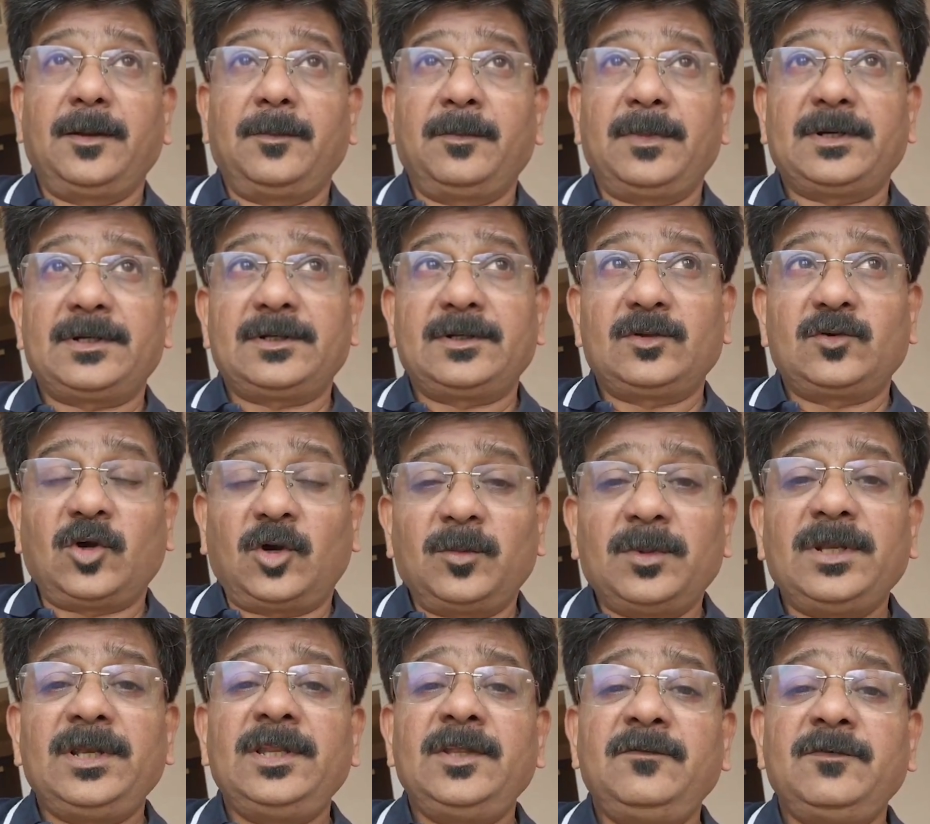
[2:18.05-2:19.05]
But
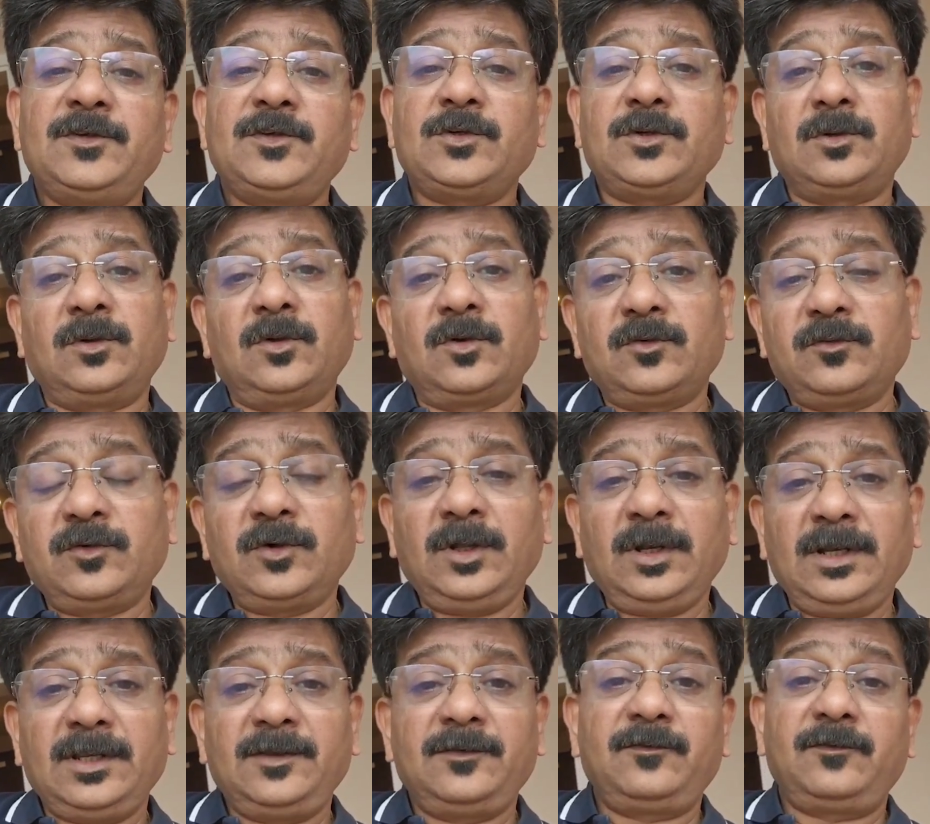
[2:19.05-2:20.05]
commonly we should look
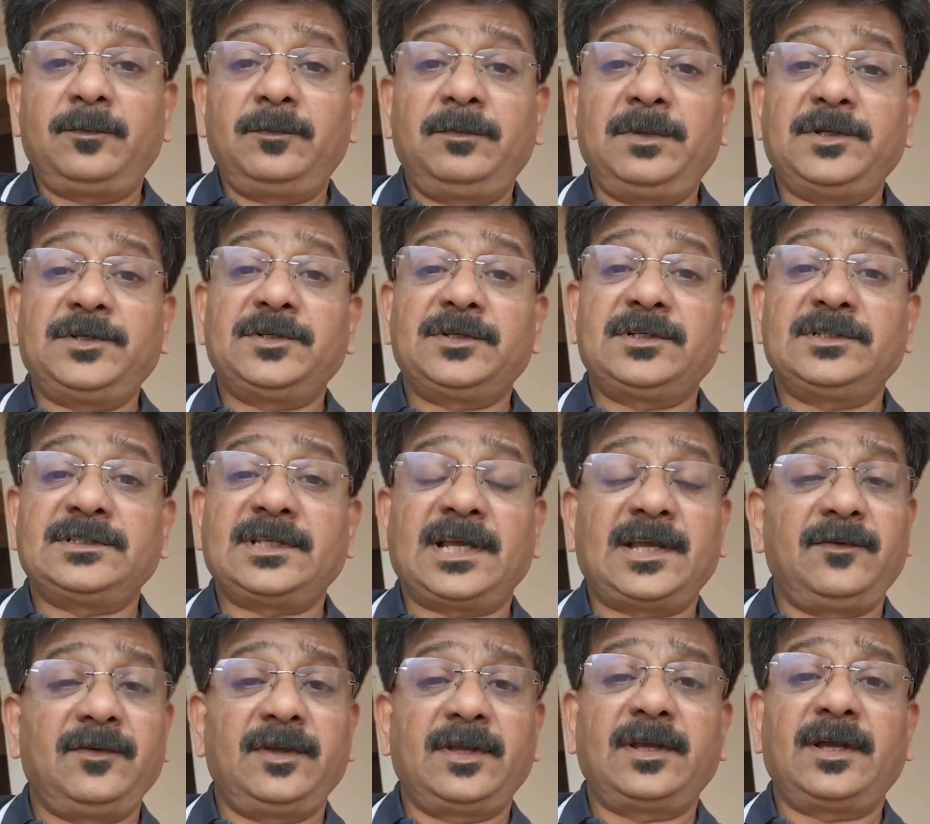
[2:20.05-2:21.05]
for if patient is
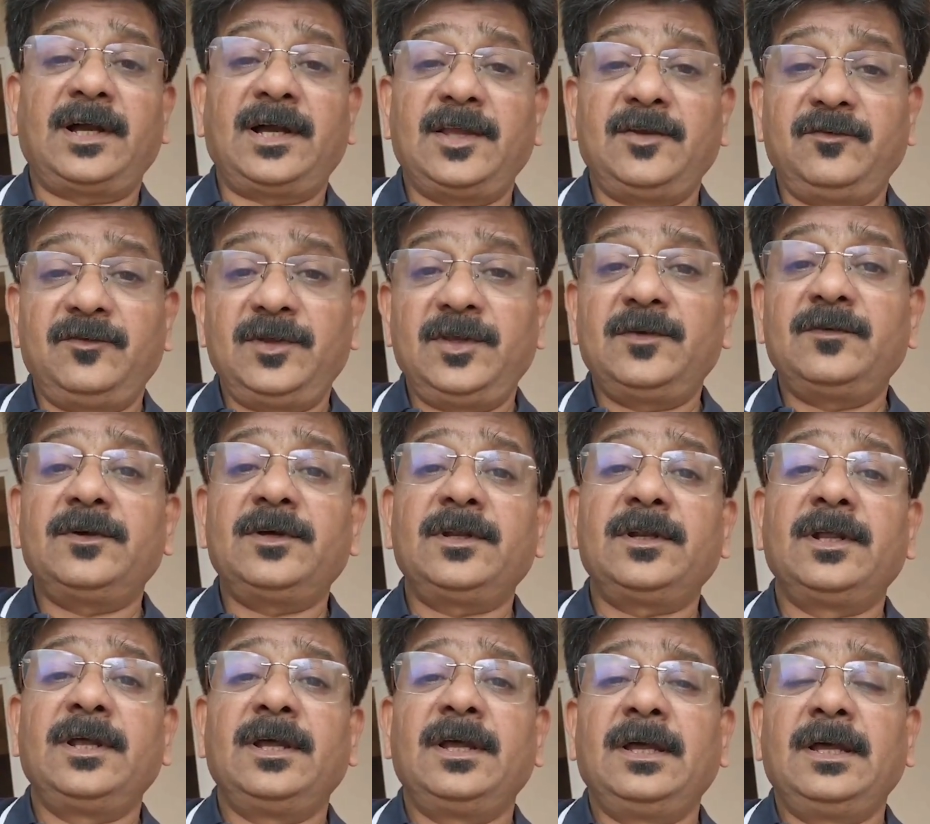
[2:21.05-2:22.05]
having a high
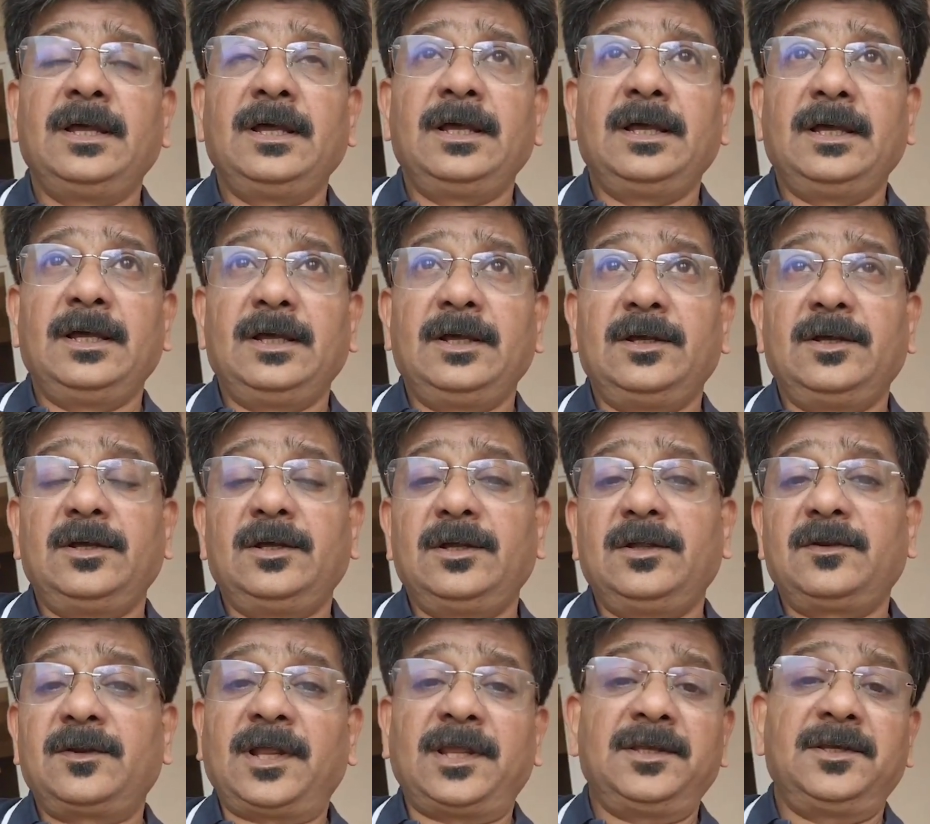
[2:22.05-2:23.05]
fever,
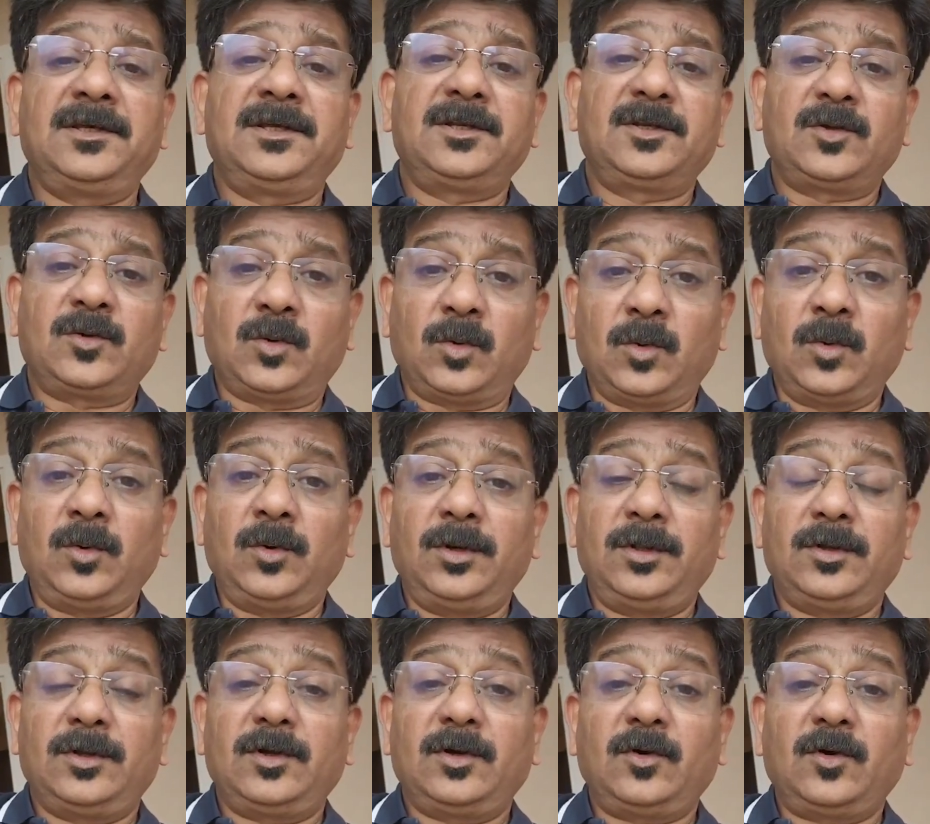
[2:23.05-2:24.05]
rigor, cold,
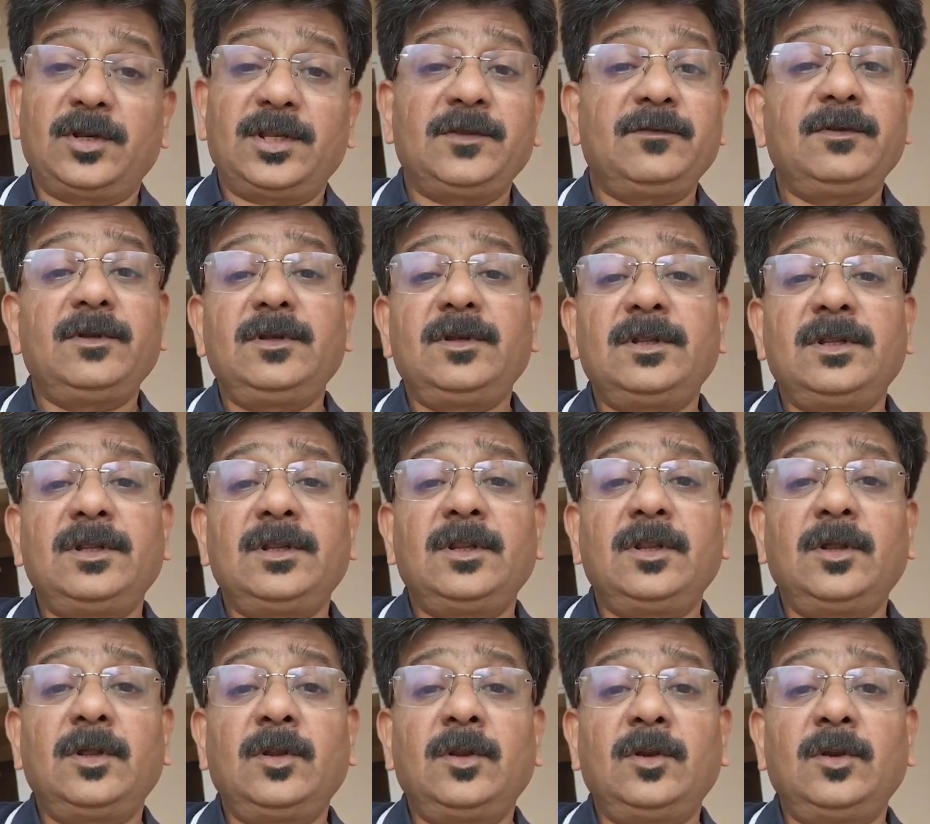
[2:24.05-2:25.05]
or even
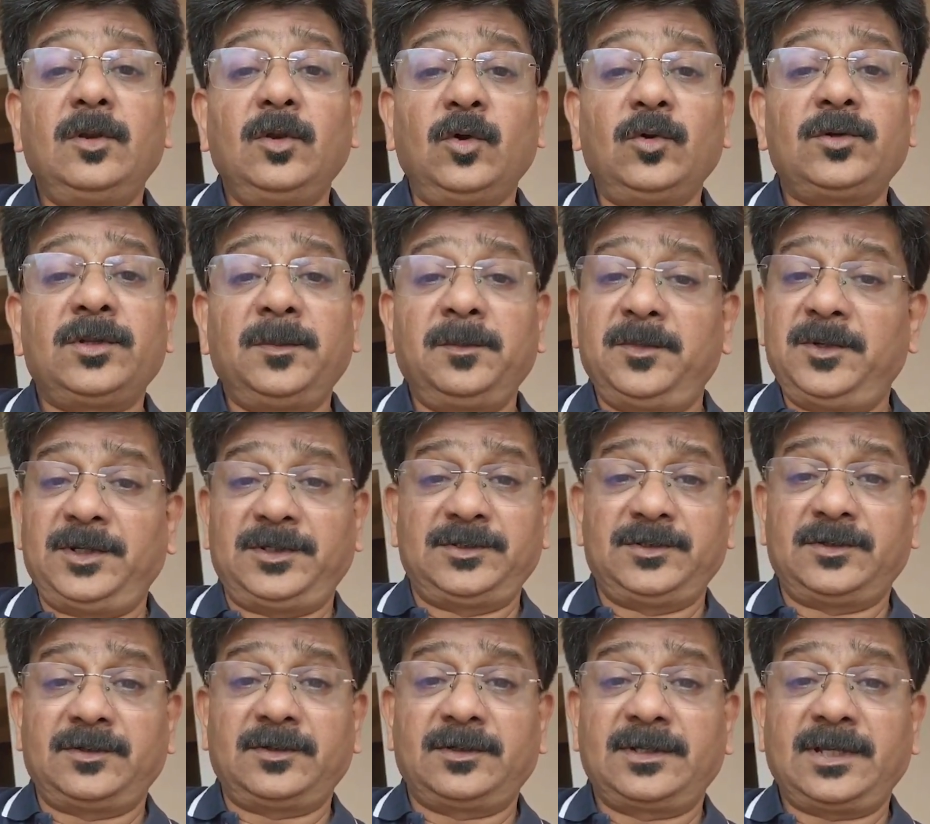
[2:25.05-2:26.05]
low
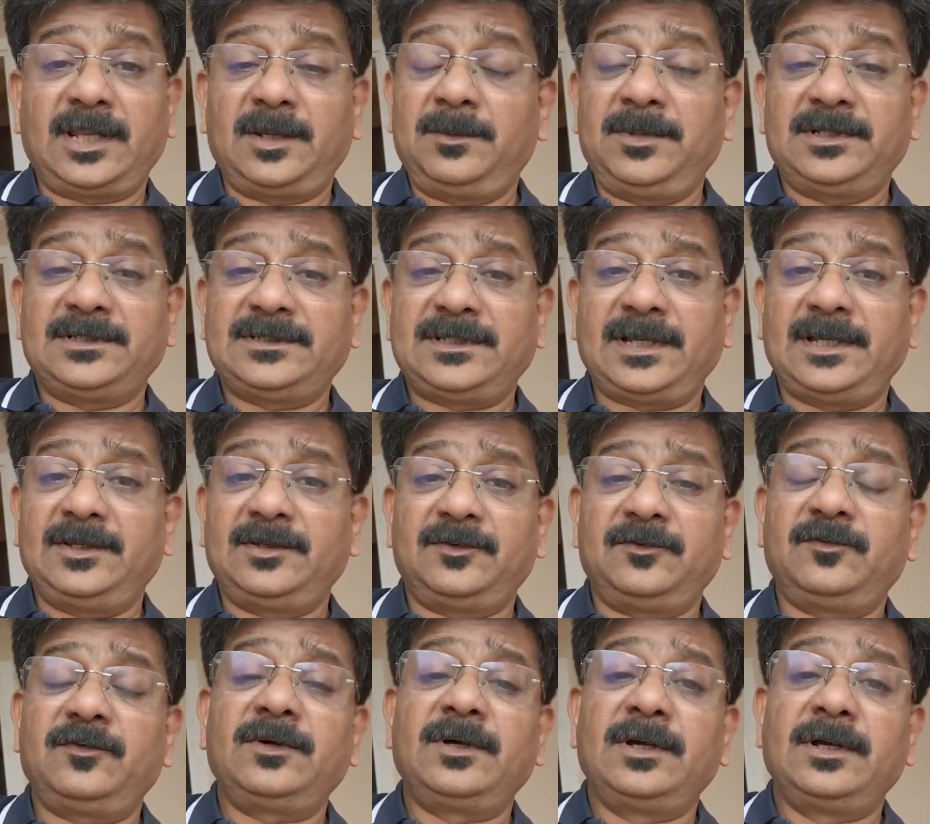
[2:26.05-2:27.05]
temperature can be a sign
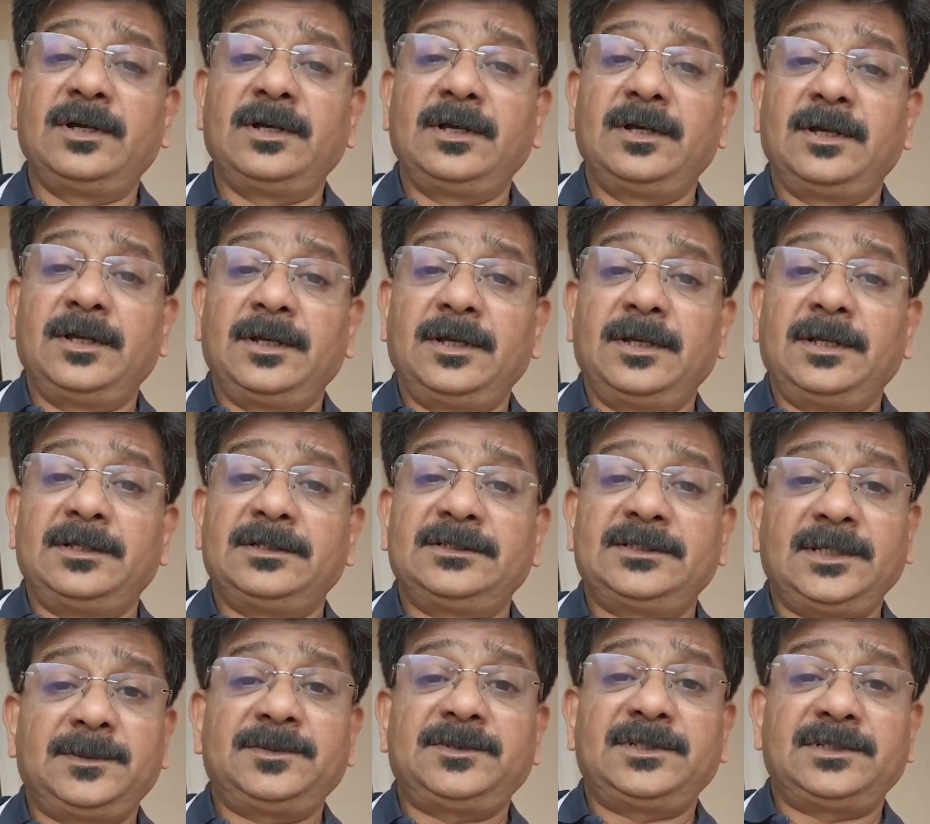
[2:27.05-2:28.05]
of
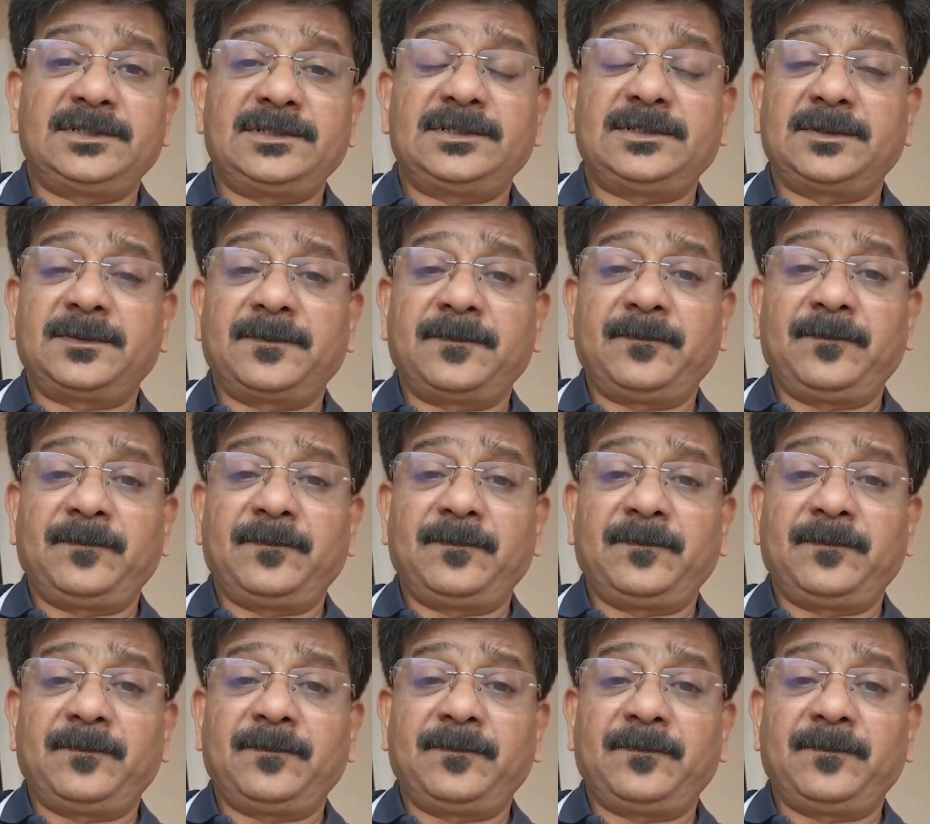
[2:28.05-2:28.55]
sepsis.